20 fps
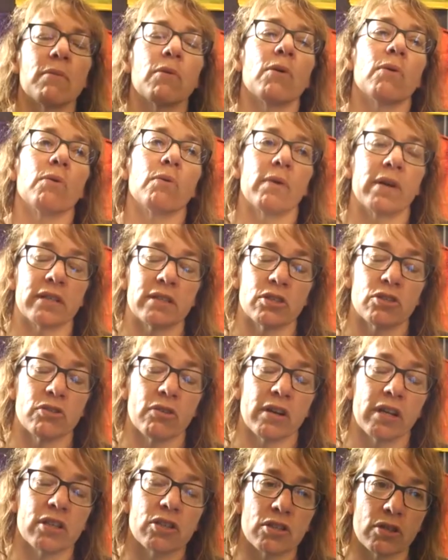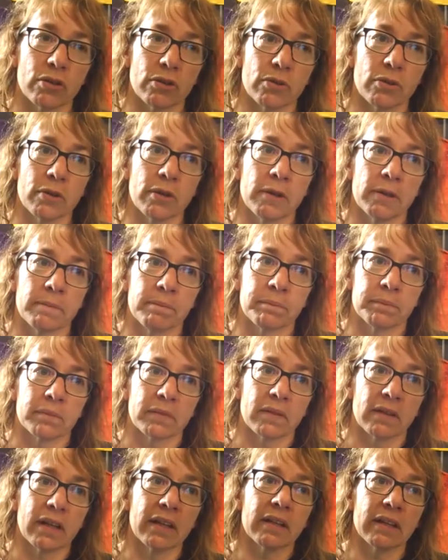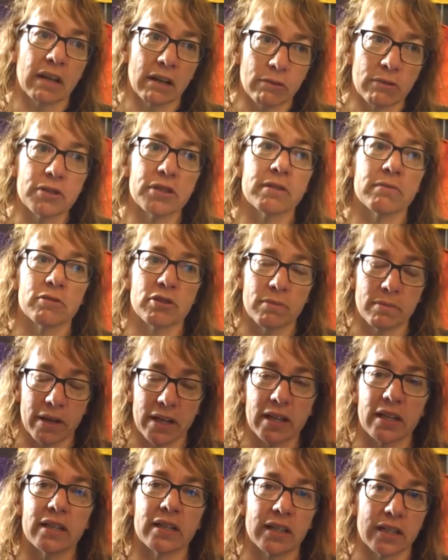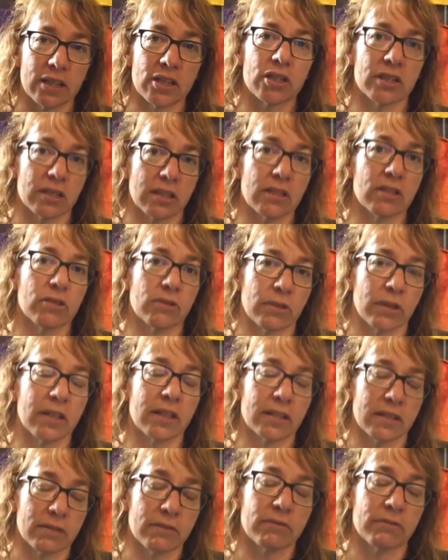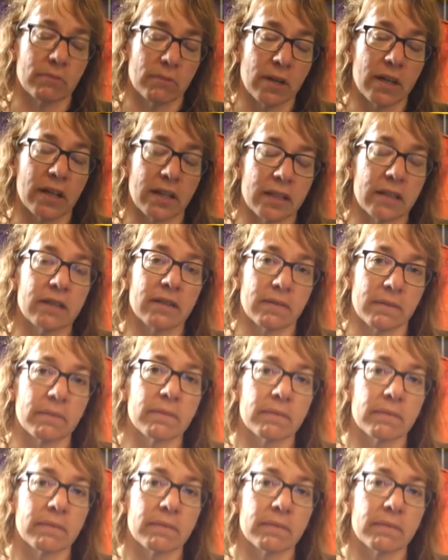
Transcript: I'm always trying to encourage them to make connections and do it in a different way.